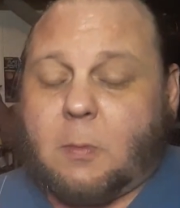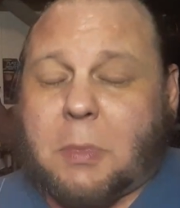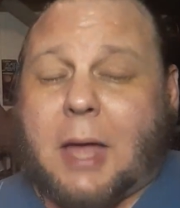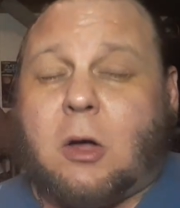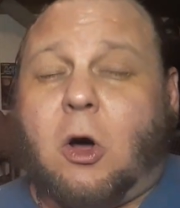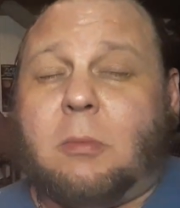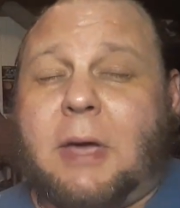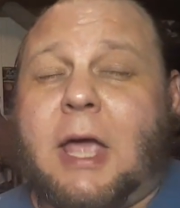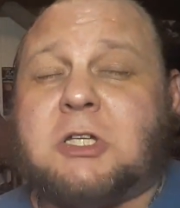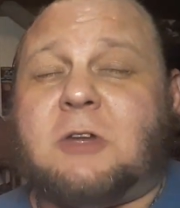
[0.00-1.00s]
I call him
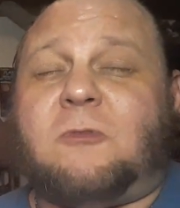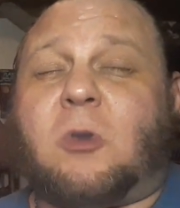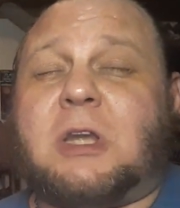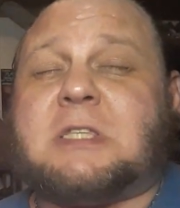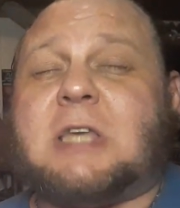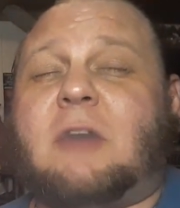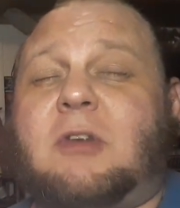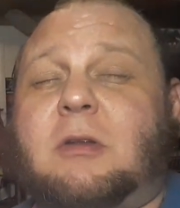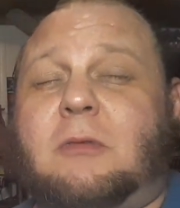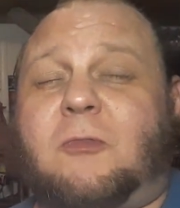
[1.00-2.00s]
Agent
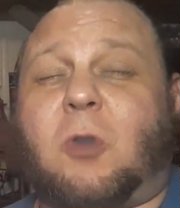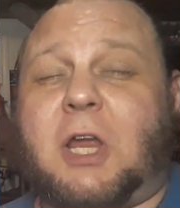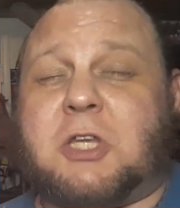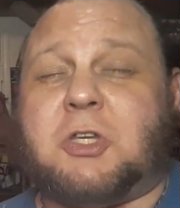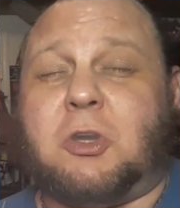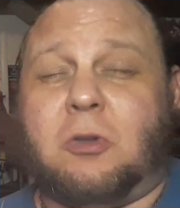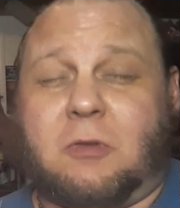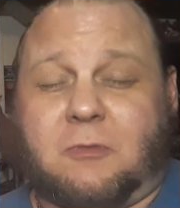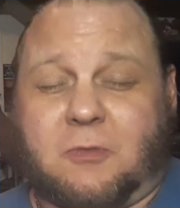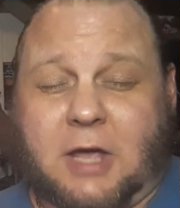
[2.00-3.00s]

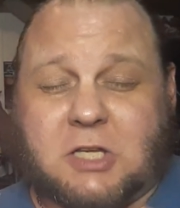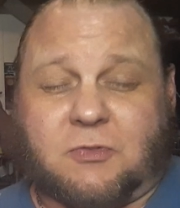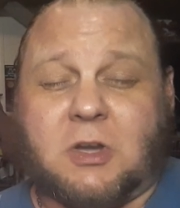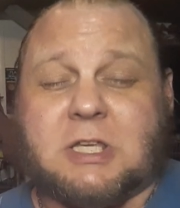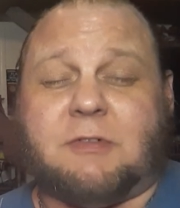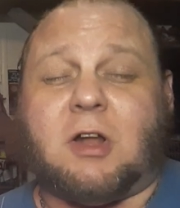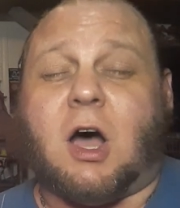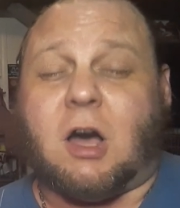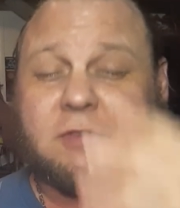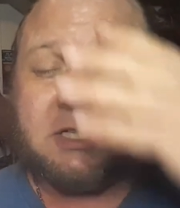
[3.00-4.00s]
42, Agent 47
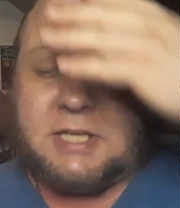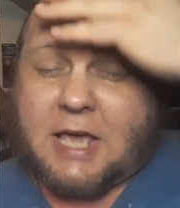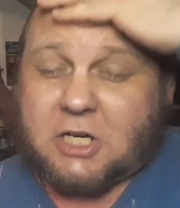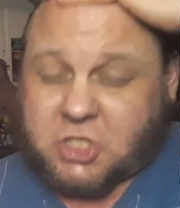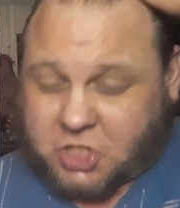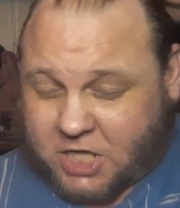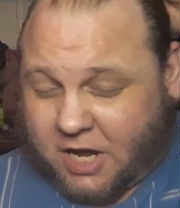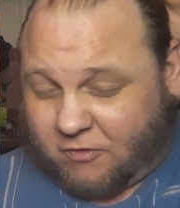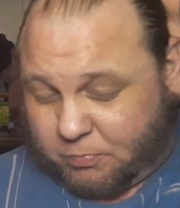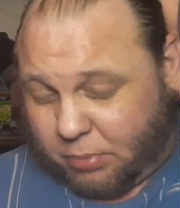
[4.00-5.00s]
knockoff, because he had a
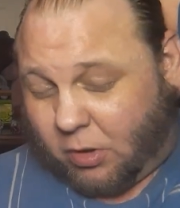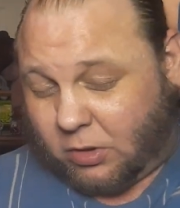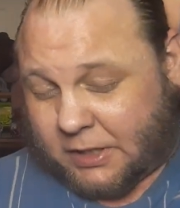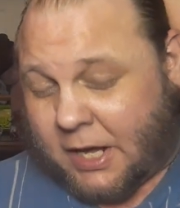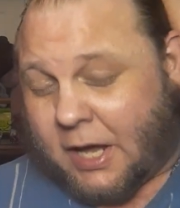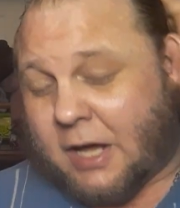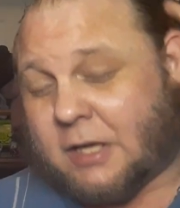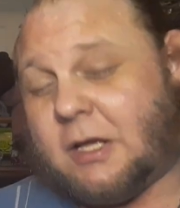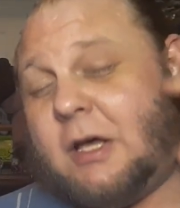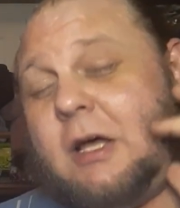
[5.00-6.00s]
shaved, bald
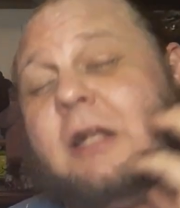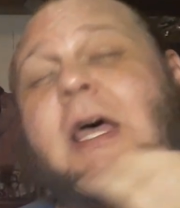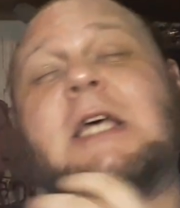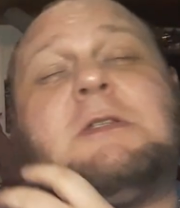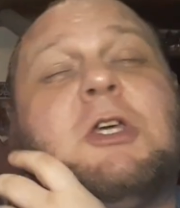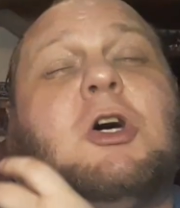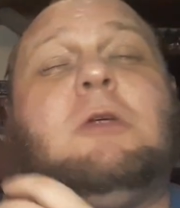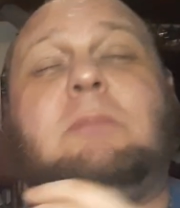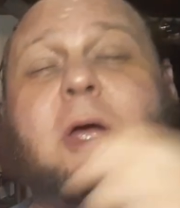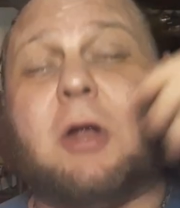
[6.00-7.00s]
head, nice,
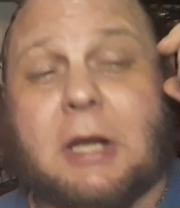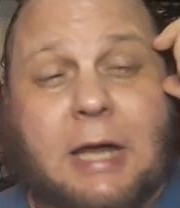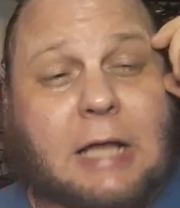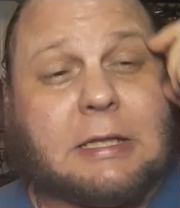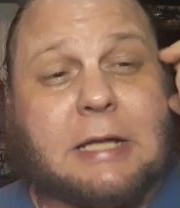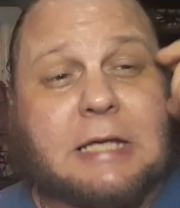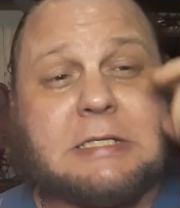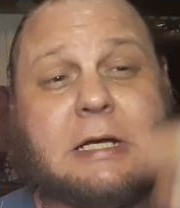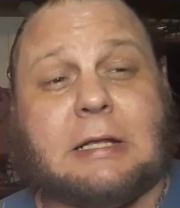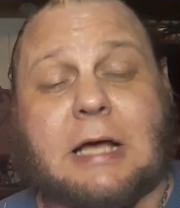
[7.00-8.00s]
good beard, and he had the nice
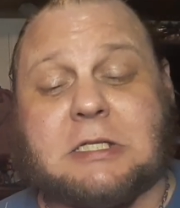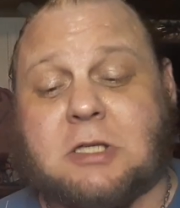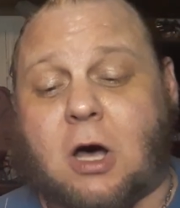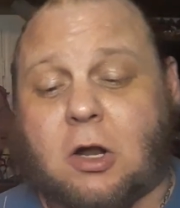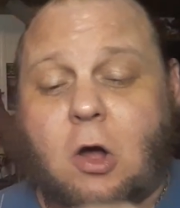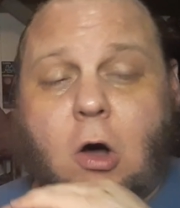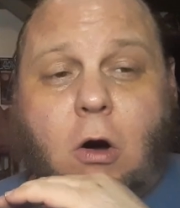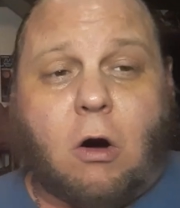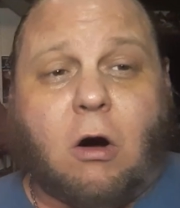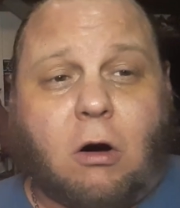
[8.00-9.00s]
sunglasses on
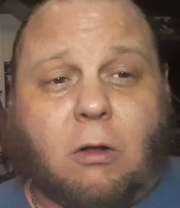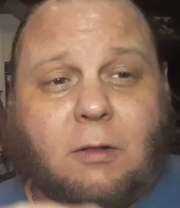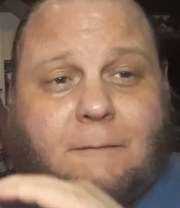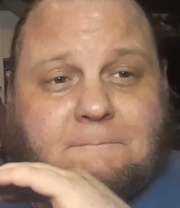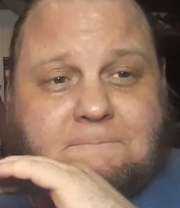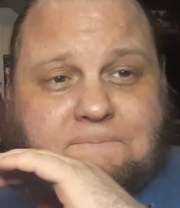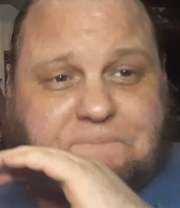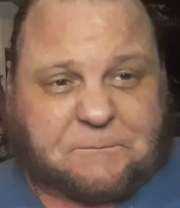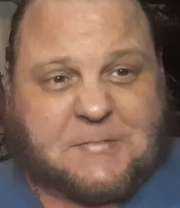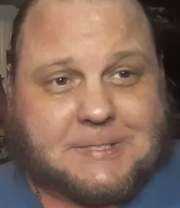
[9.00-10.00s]
all
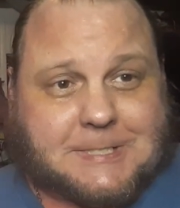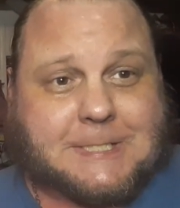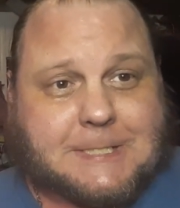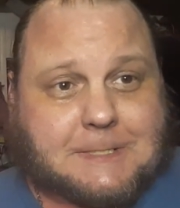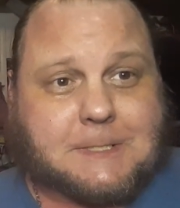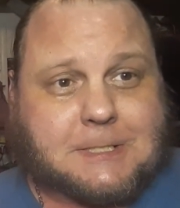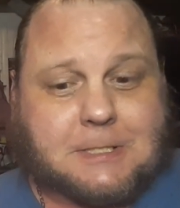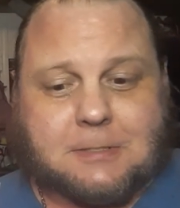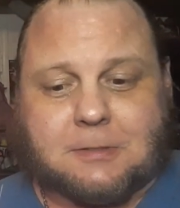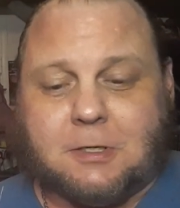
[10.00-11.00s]
night
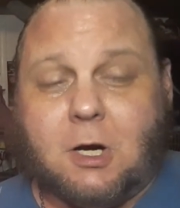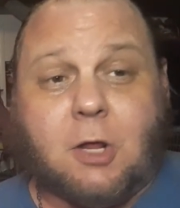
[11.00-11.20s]
long.